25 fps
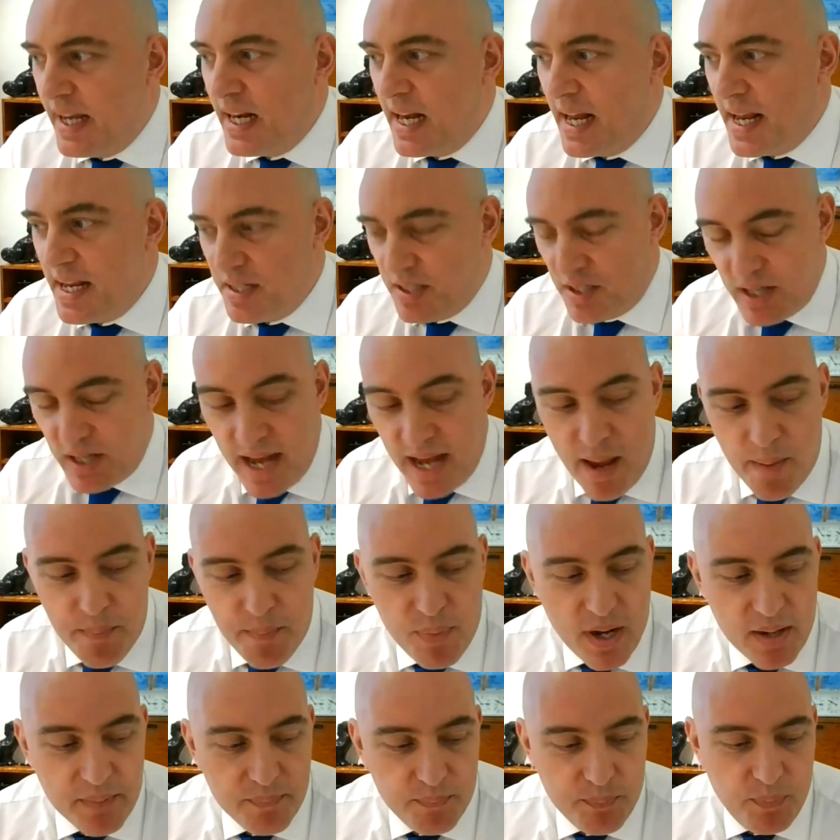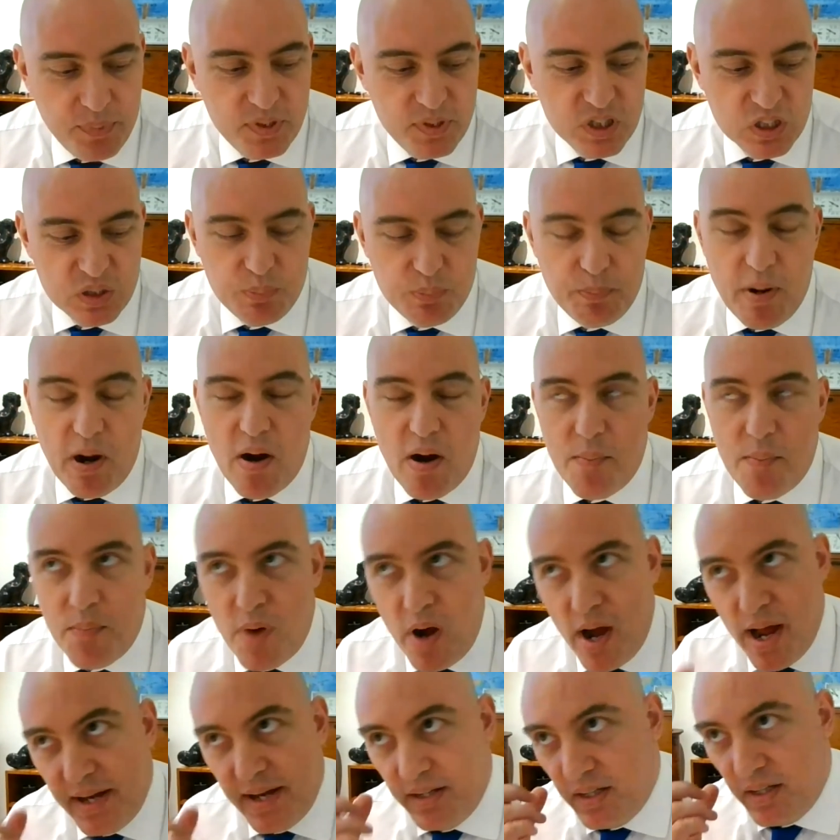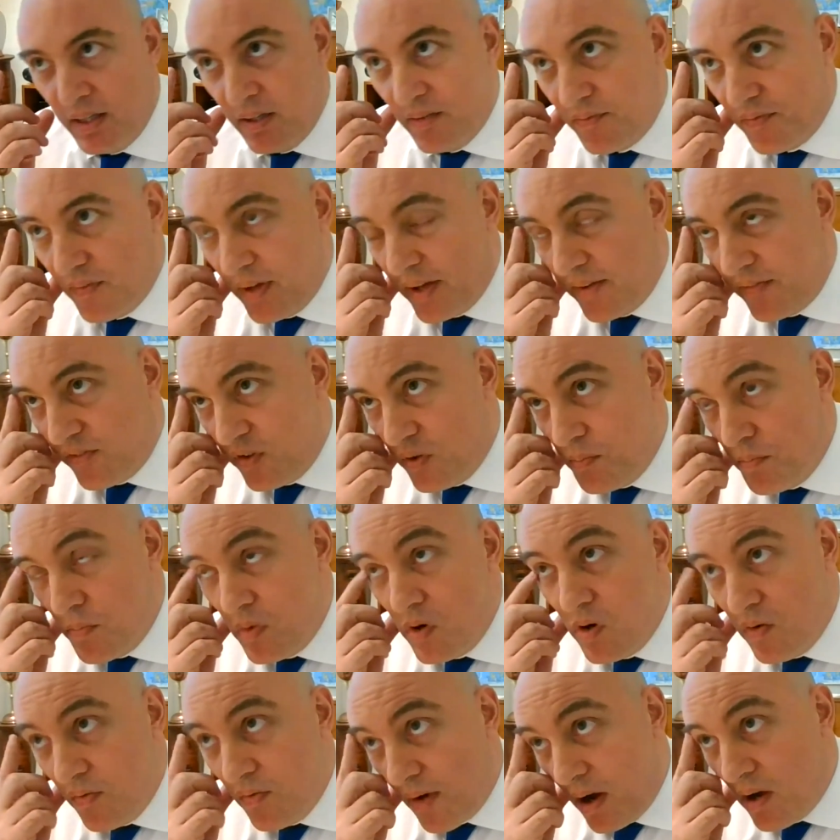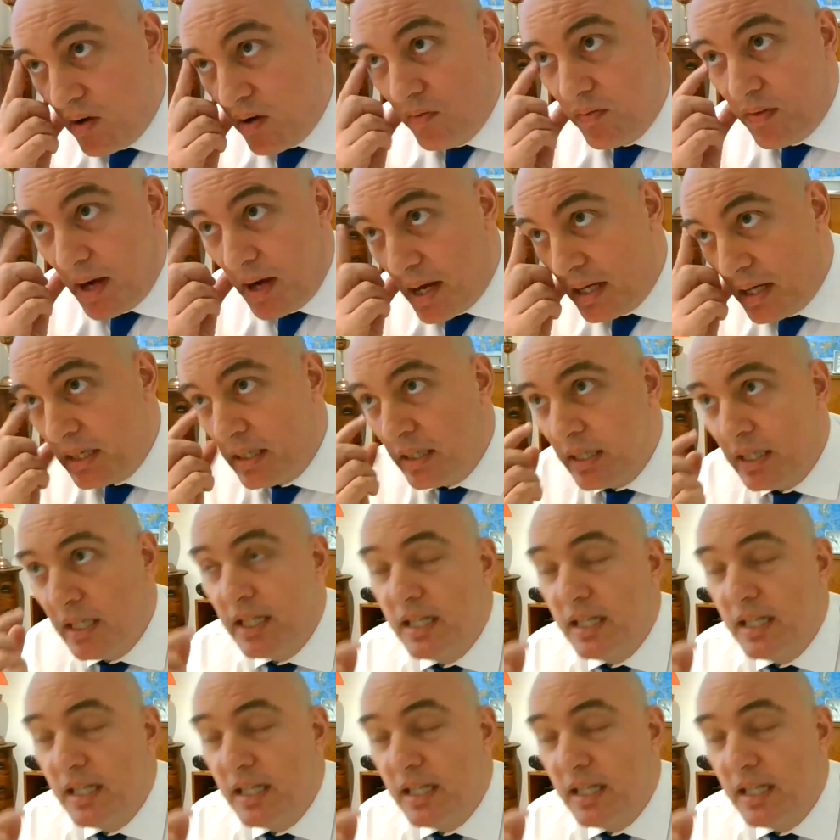it is. Yeah, but just bear in mind, if you move over